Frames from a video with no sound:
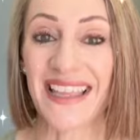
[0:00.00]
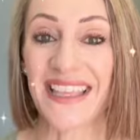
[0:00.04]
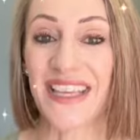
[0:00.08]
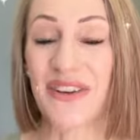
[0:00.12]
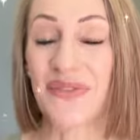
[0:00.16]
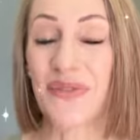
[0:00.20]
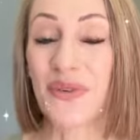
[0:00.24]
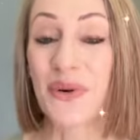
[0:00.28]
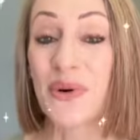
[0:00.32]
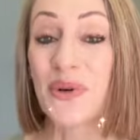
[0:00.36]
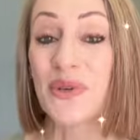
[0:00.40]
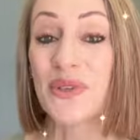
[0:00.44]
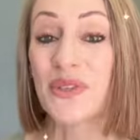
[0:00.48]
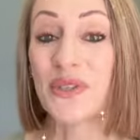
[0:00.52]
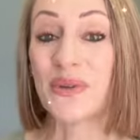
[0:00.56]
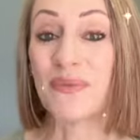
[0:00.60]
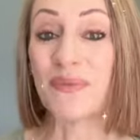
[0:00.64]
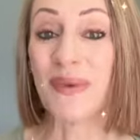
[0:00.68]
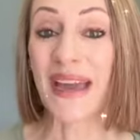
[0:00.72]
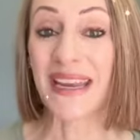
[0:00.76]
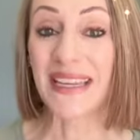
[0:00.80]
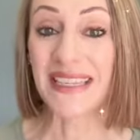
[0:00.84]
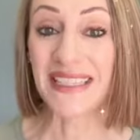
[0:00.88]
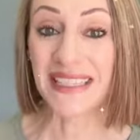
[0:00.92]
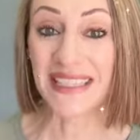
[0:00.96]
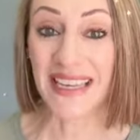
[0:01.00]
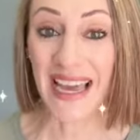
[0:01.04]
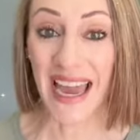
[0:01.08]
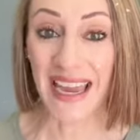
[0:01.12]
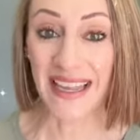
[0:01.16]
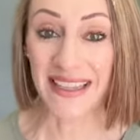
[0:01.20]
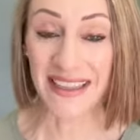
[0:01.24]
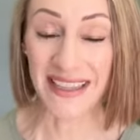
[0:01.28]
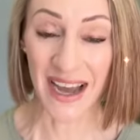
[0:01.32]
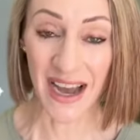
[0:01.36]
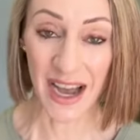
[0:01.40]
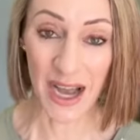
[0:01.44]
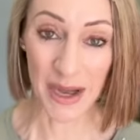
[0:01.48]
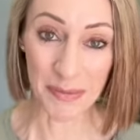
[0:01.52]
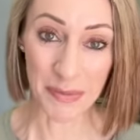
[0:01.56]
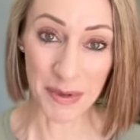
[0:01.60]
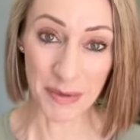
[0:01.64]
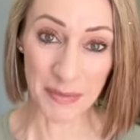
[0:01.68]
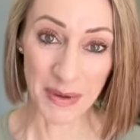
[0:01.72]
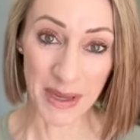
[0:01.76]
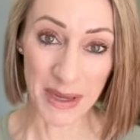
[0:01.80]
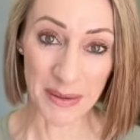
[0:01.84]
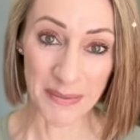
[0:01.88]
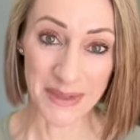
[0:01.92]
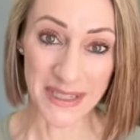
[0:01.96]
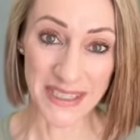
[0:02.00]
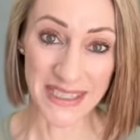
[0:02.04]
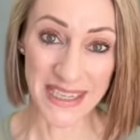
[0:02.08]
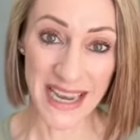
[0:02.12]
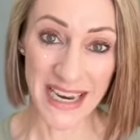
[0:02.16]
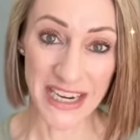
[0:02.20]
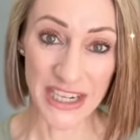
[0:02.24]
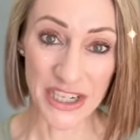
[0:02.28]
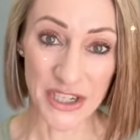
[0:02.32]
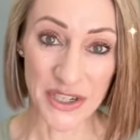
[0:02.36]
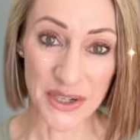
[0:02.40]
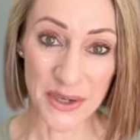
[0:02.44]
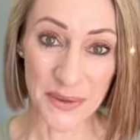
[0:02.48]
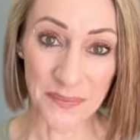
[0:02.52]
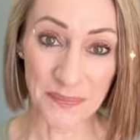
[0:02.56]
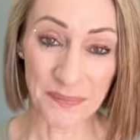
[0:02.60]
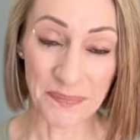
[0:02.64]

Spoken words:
then of course to maintain the hyperpigmentation.